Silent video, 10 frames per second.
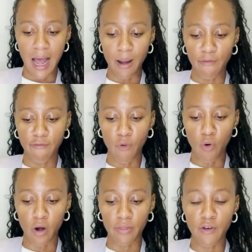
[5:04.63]

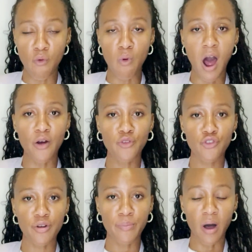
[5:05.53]
for the round
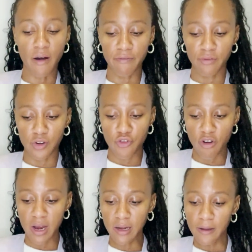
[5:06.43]
trip of the
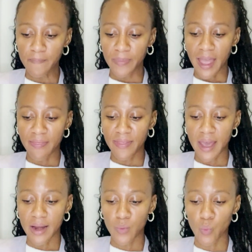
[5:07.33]
trade. And
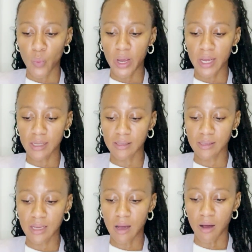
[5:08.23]
then we
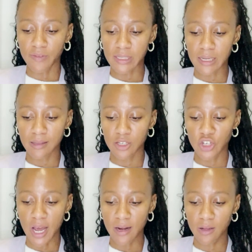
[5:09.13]
see obviously the
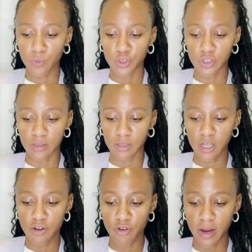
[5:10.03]
channel, which is
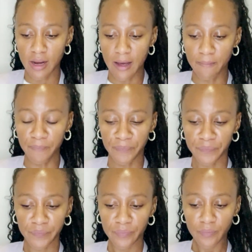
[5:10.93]
cTrader,
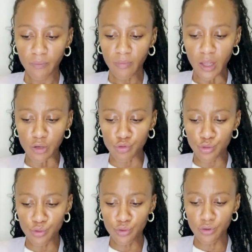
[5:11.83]

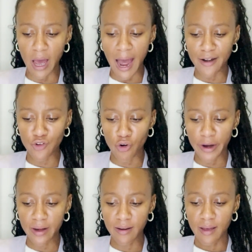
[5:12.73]
to
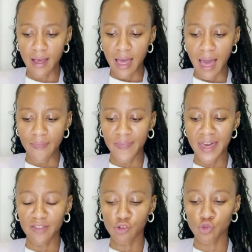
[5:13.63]
Android, And
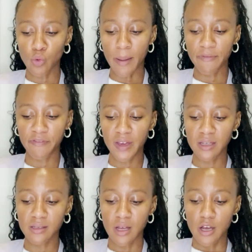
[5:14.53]
then the swap
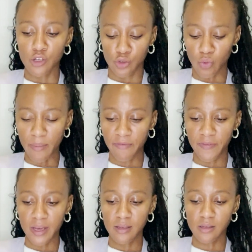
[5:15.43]
fees. Swap
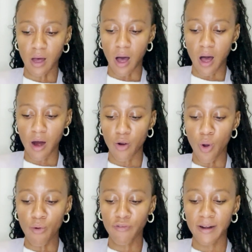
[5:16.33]
fees are
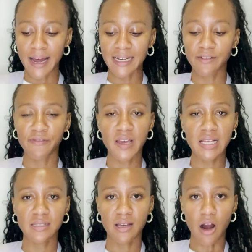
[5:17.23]
overnight
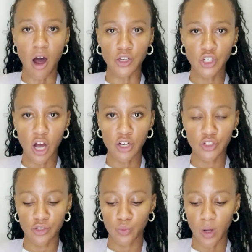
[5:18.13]
fees that are charged
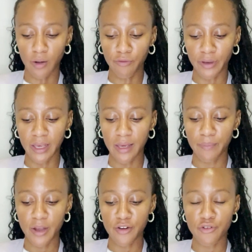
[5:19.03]
as well for
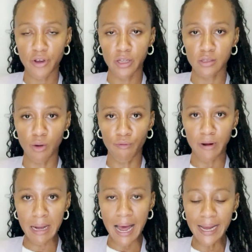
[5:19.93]
keeping trades
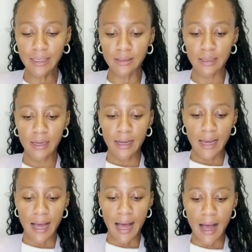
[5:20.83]
overnight.
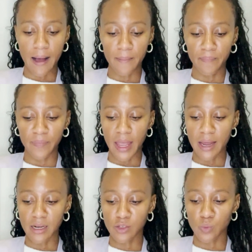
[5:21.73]
And
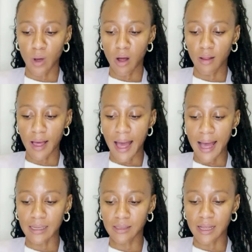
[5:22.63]
as well
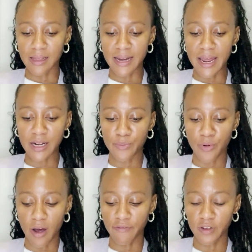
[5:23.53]
as the net
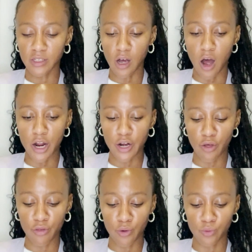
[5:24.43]
profit on
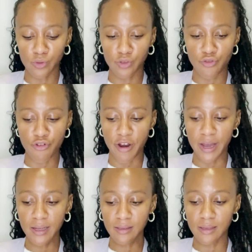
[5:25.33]
those
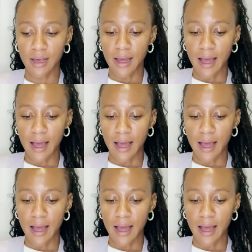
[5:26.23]
trades